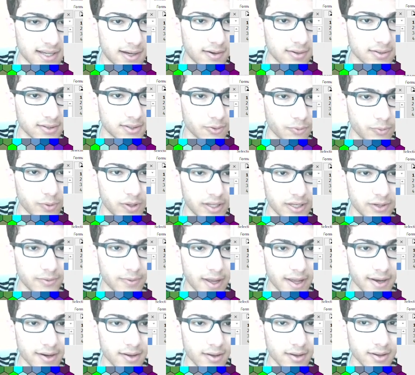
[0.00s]
out. Really
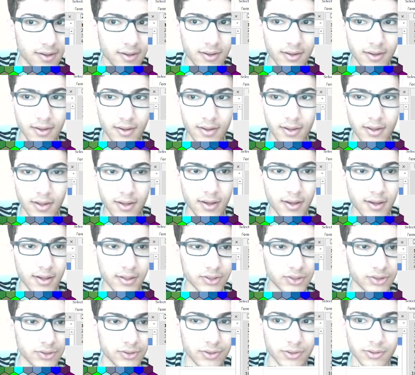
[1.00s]
red.
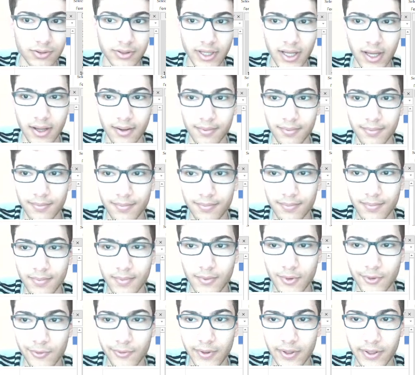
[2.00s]
So yeah,
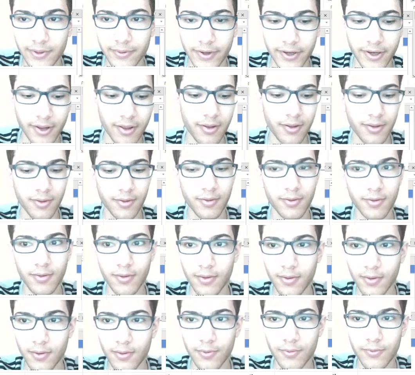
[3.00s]
really red.
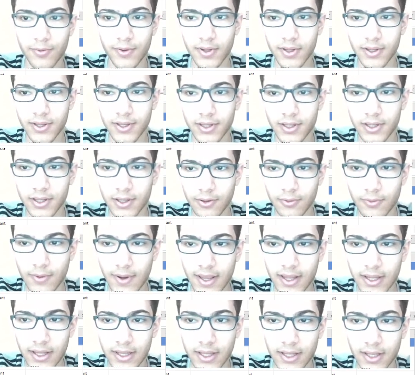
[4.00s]
Really
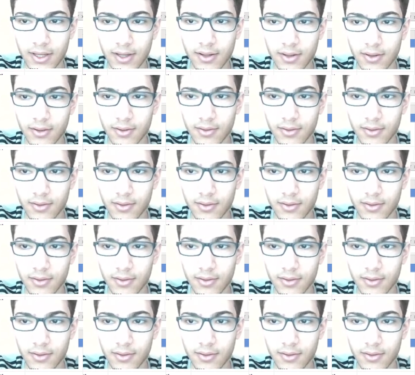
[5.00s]
red.